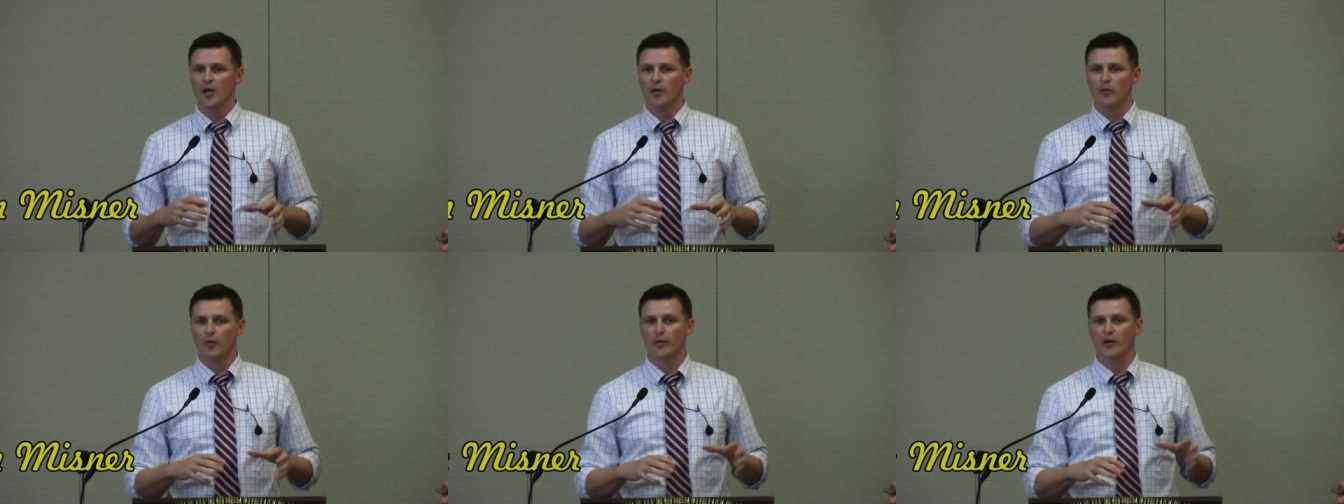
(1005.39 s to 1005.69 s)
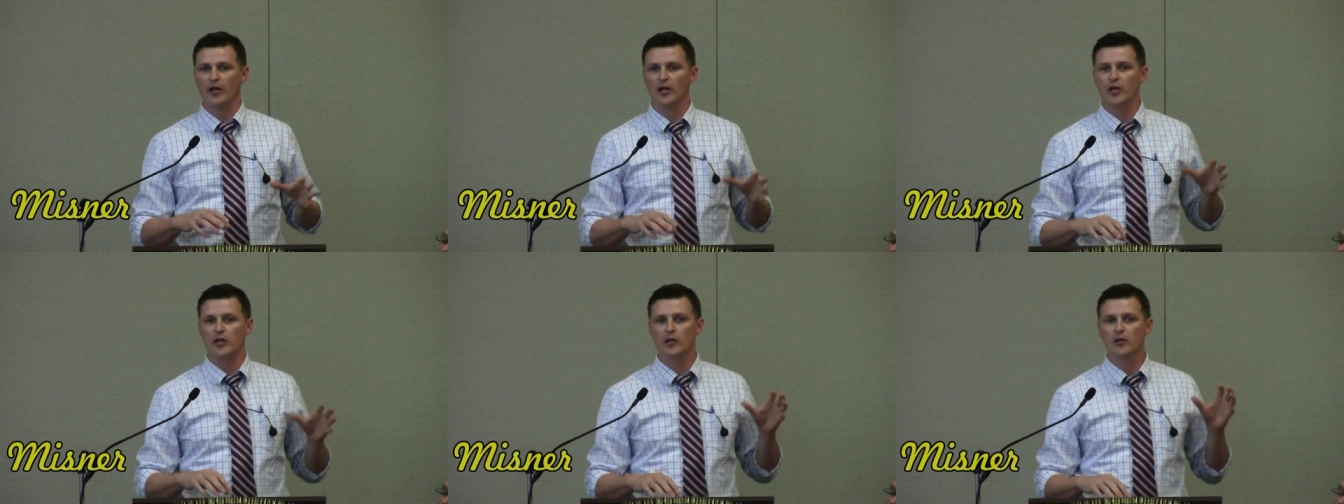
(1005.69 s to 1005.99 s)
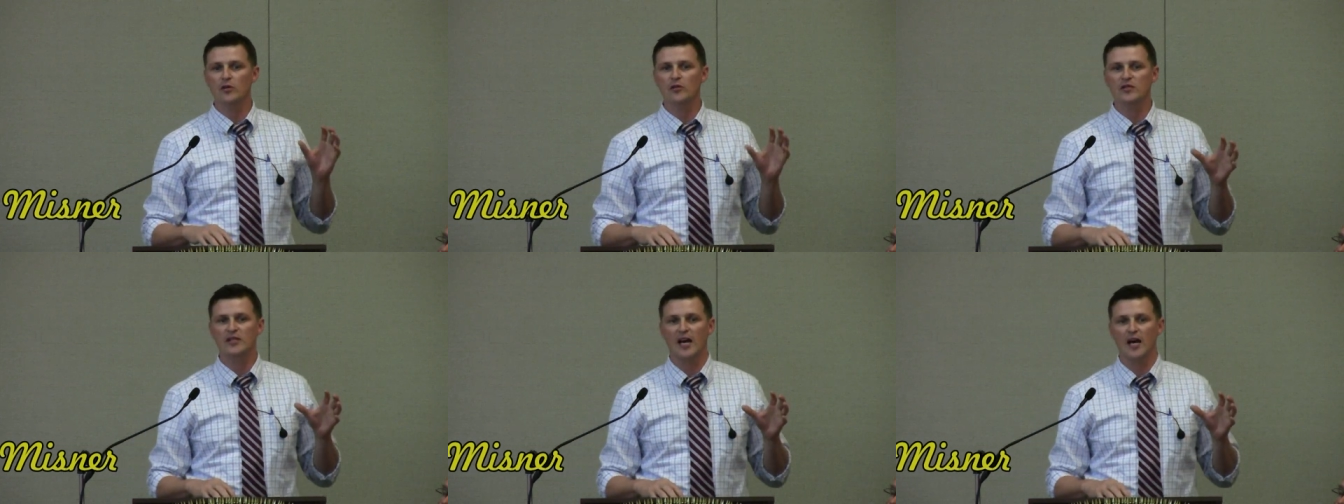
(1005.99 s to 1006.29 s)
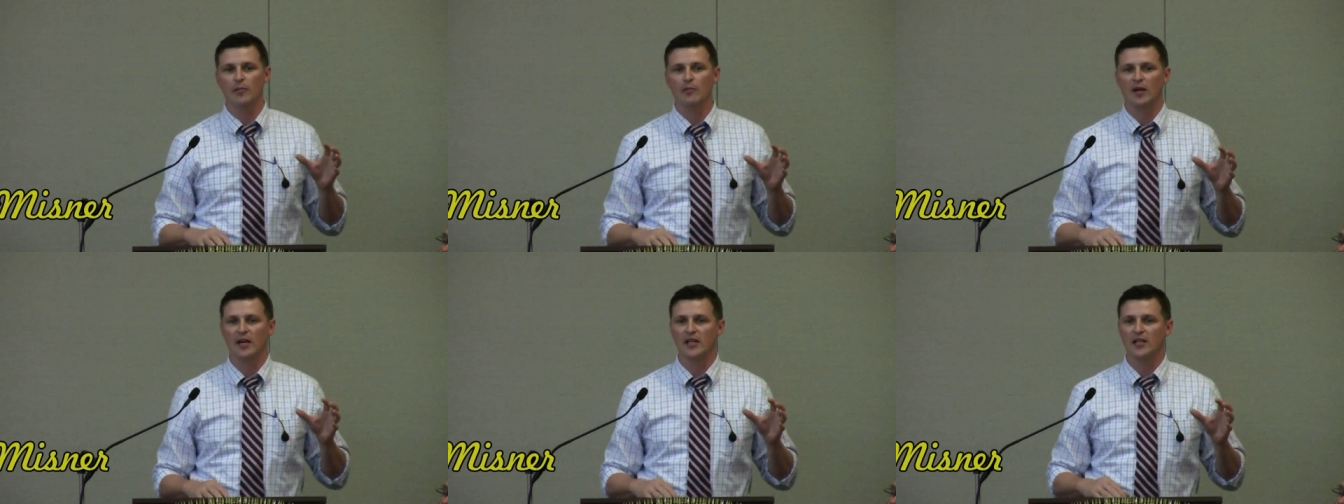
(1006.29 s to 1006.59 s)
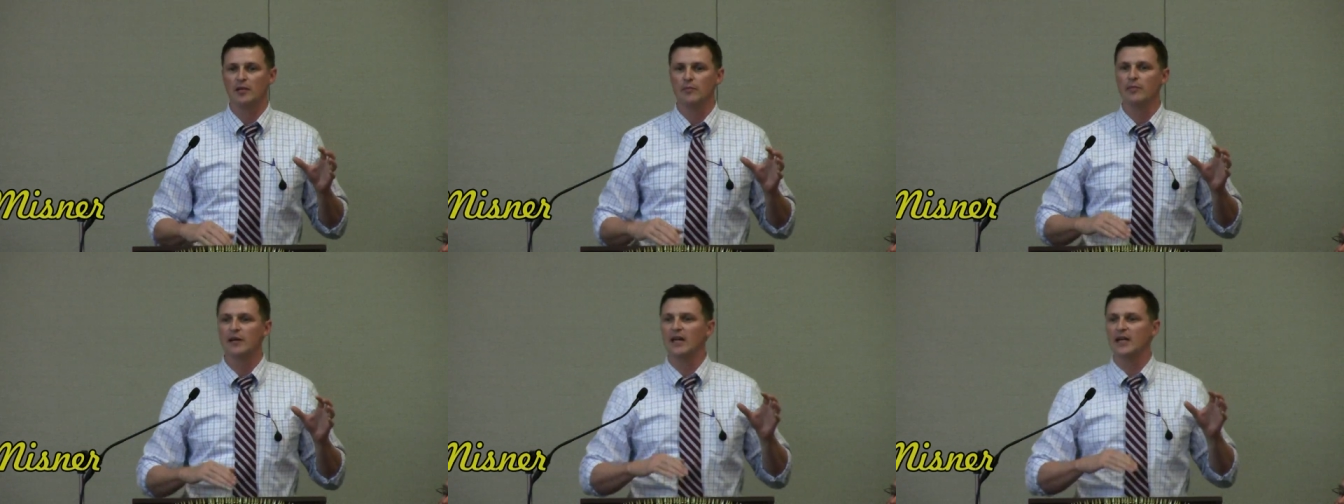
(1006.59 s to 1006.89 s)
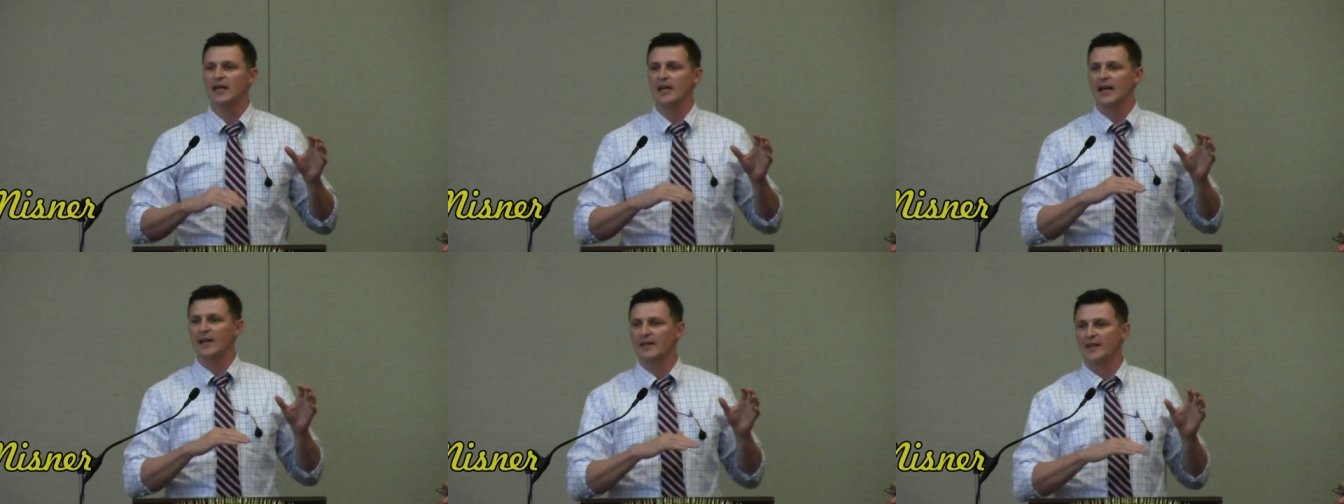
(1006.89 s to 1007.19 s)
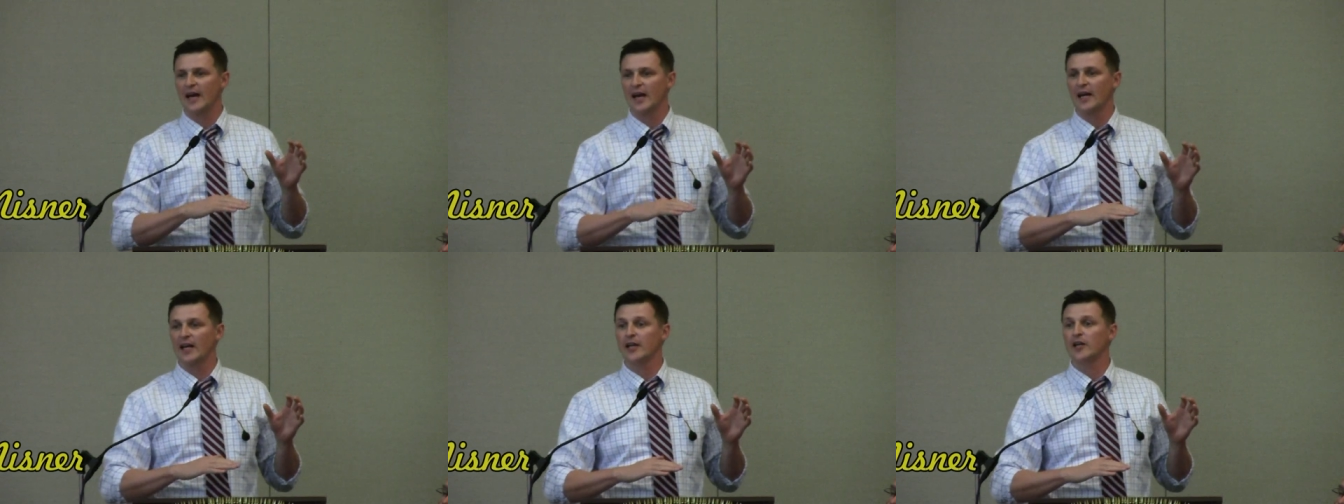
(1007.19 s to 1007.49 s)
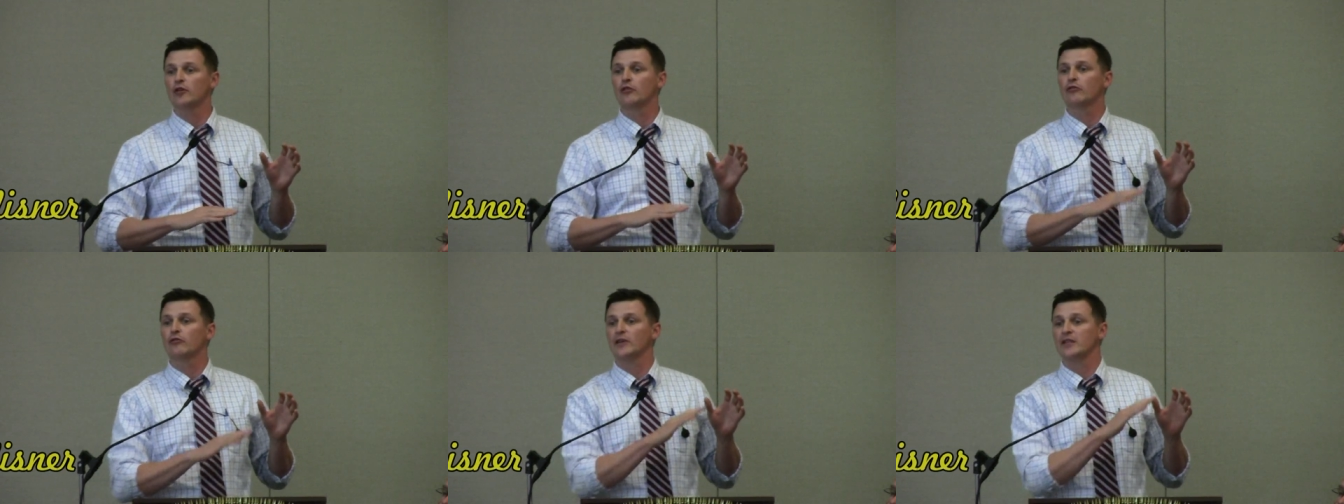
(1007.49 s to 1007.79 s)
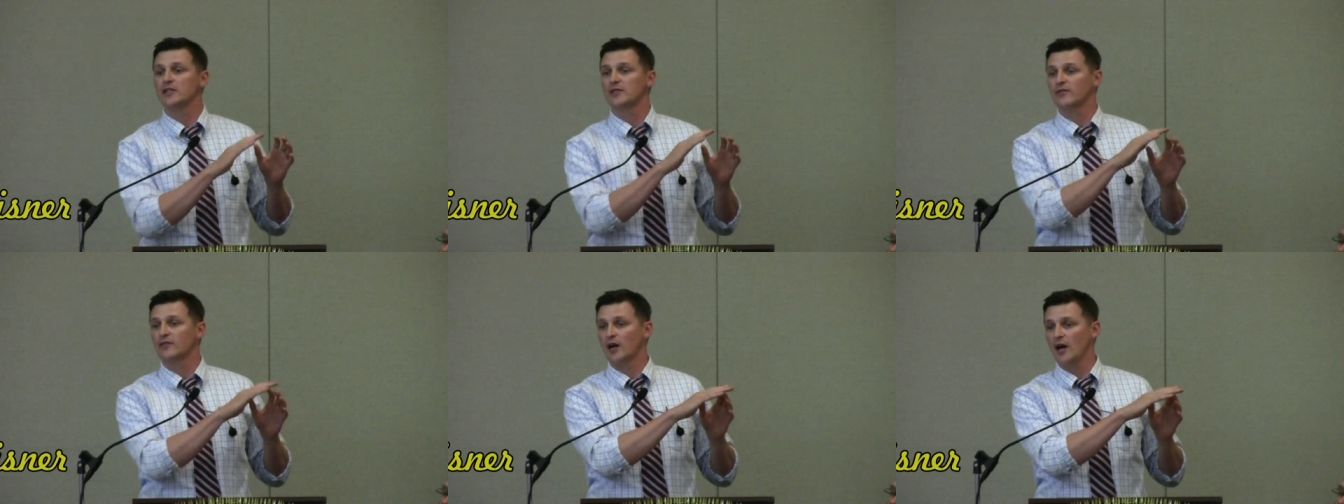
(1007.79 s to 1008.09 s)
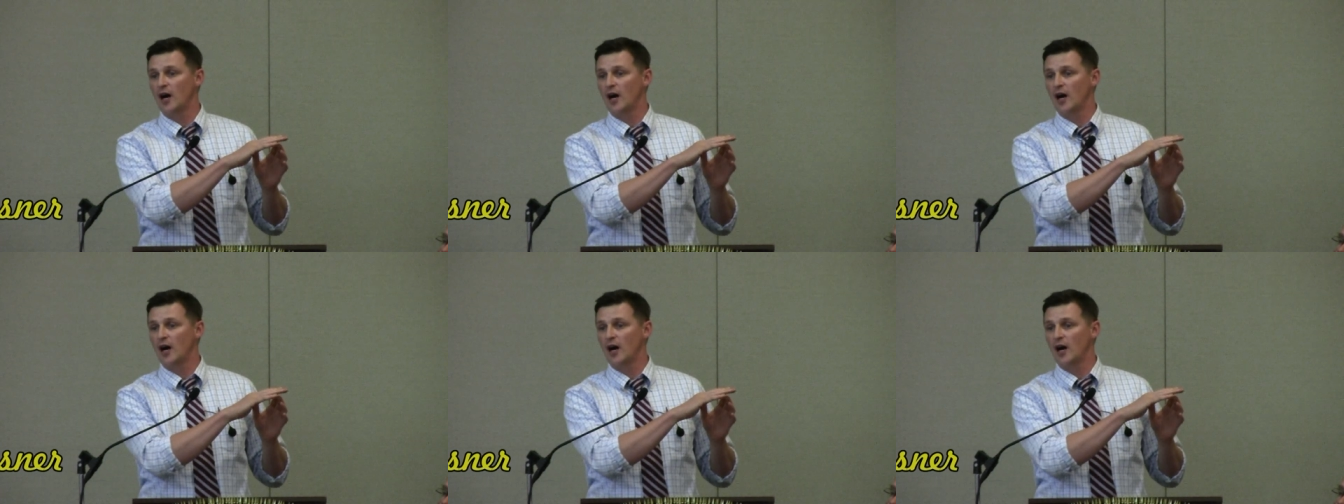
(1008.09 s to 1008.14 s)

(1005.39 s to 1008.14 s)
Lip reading: We were going to use that money to mitigate that increase of